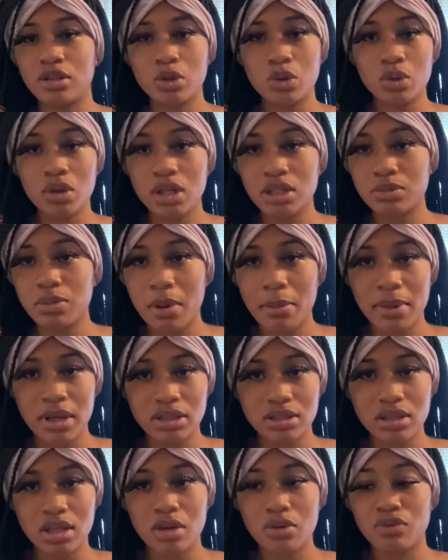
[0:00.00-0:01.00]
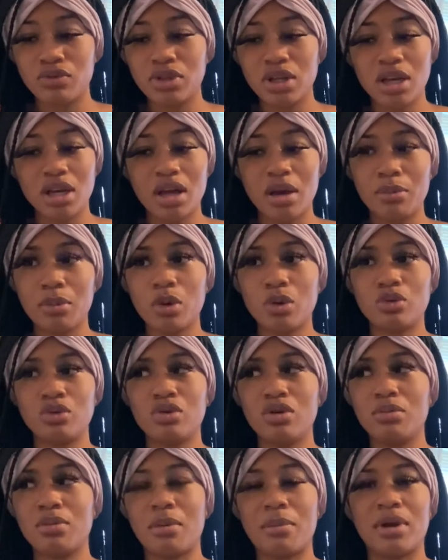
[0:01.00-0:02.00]
this by myself, then I'm gonna
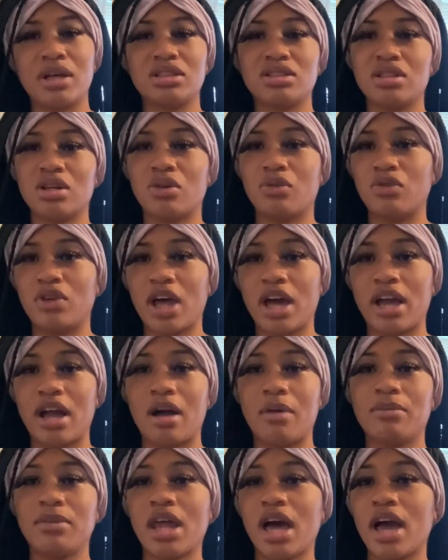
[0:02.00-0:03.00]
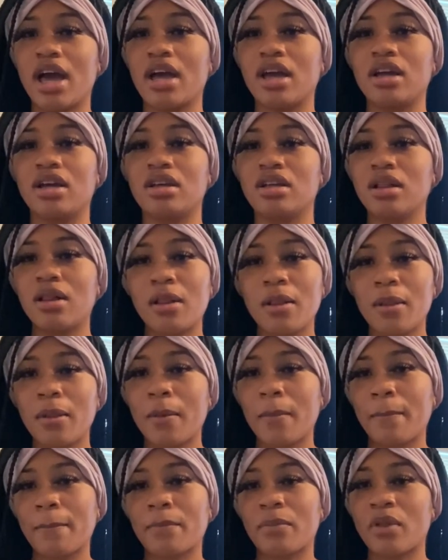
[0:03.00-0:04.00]
do it by myself. Like I'm not
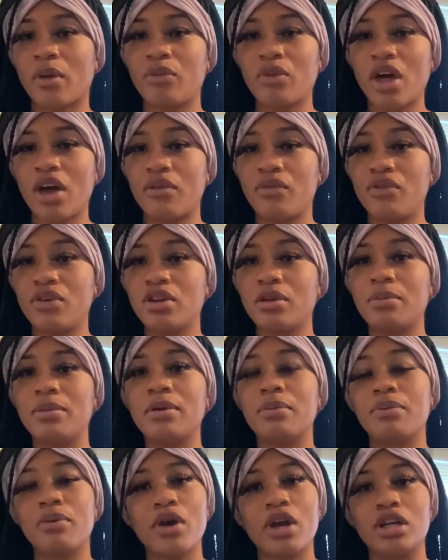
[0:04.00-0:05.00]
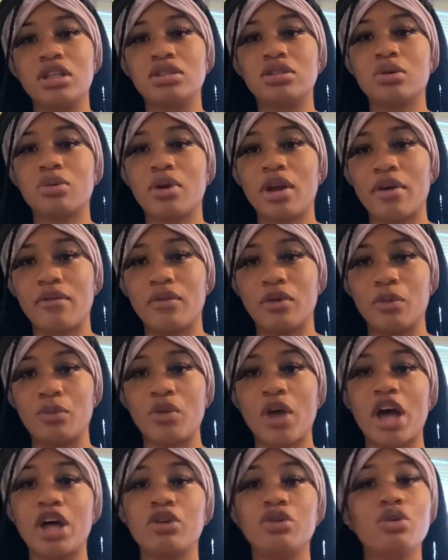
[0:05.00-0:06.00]
finna be pressed or whatever.
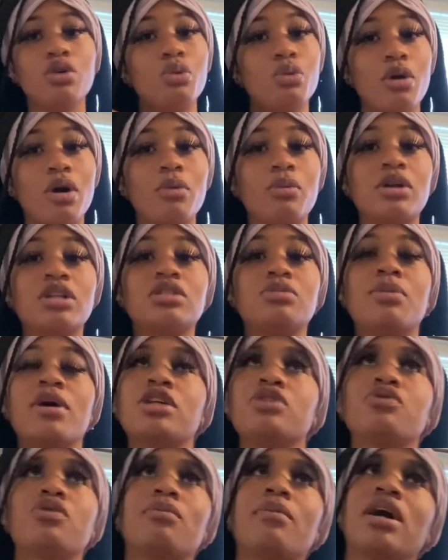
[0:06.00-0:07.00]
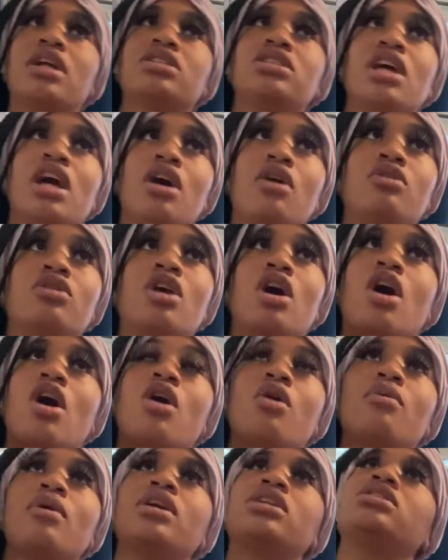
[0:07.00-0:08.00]
I do want what's best for my child, and I
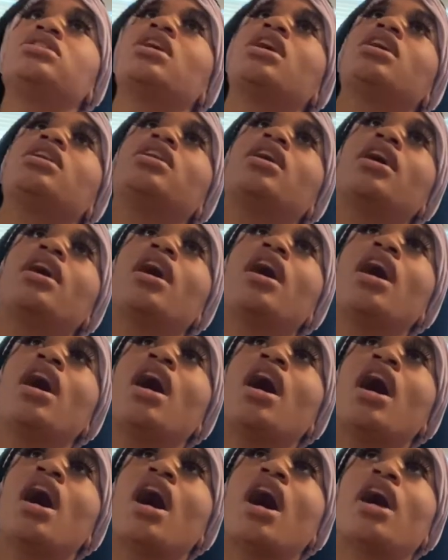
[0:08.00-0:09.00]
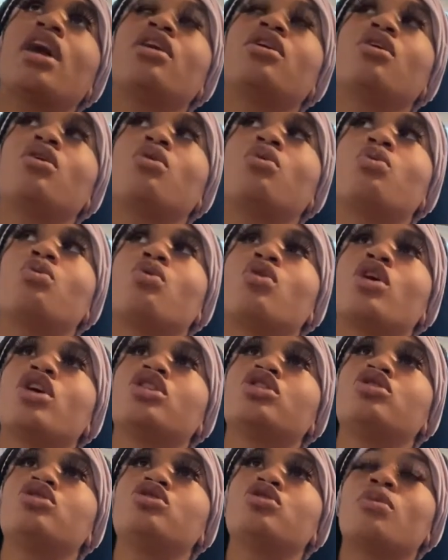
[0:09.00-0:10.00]
always said that I don't
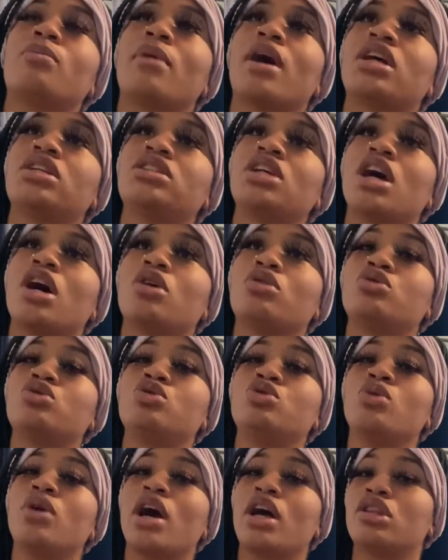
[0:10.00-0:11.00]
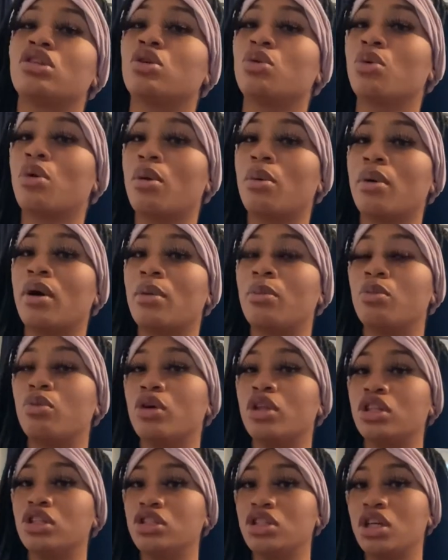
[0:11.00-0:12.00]
want my child to have to grow up
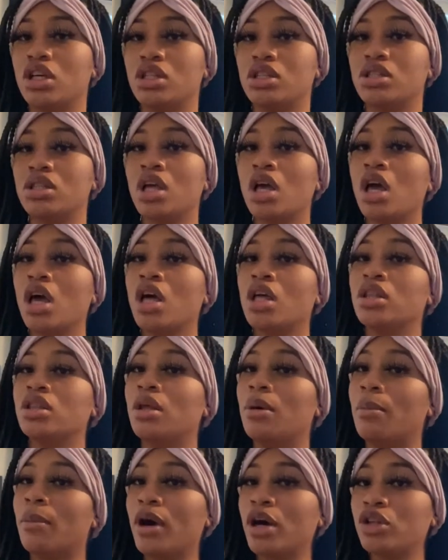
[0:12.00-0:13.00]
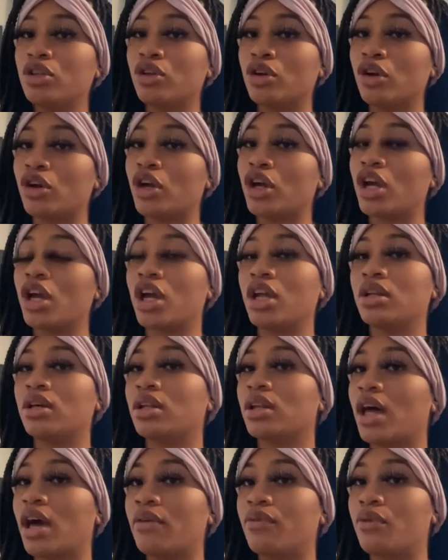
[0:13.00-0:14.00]
with just the mother in a
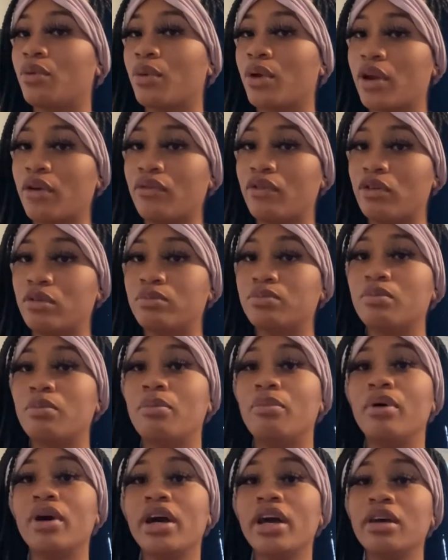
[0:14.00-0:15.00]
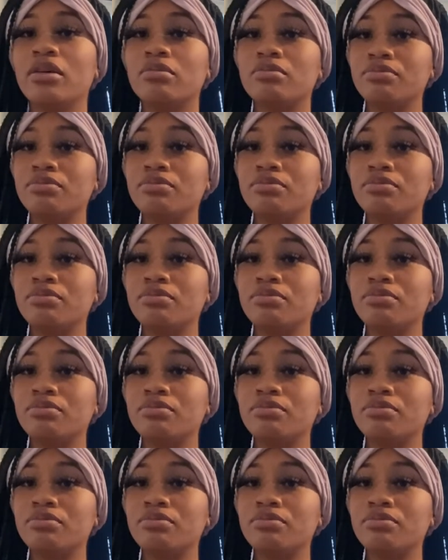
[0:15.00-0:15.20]
life or whatever. But